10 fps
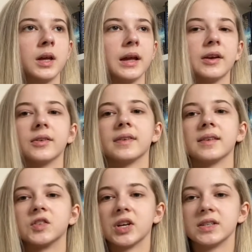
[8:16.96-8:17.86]
it
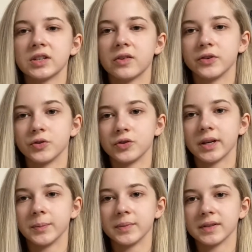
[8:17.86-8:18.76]
says, chasing after your
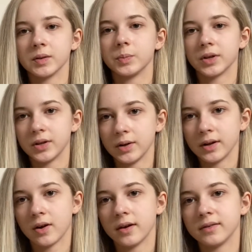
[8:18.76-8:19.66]
dreams is a peculiar
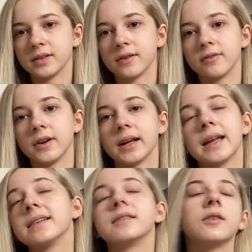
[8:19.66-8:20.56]
kind of suffering.
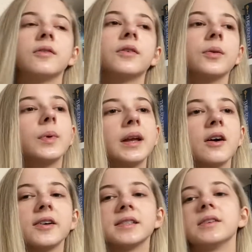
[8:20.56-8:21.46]
It is not for the
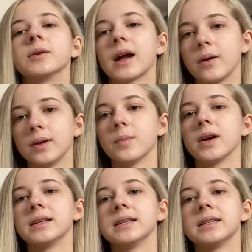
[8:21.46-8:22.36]
weak-hearted or cowardly
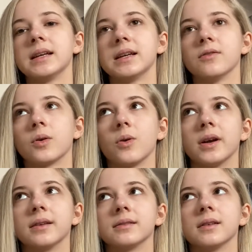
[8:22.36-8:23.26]
minded. It
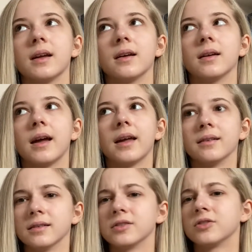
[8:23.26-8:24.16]
requires
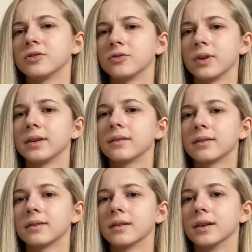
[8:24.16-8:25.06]
endless strength
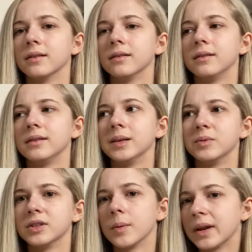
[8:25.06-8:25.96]
and deep
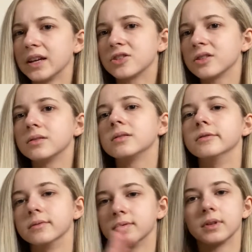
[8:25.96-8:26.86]
determination,
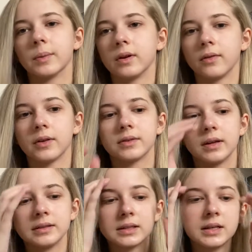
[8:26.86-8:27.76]
something along those
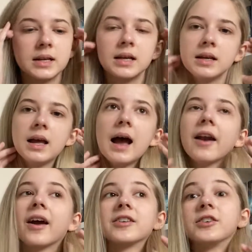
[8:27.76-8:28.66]
lines. And
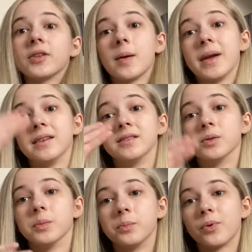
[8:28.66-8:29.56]
I actually got that made into
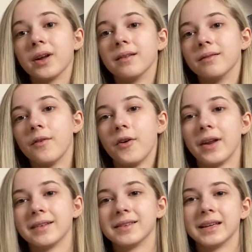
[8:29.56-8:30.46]
a print on
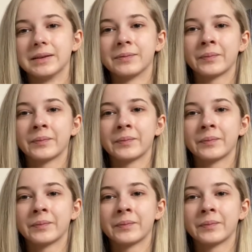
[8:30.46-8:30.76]
Etsy.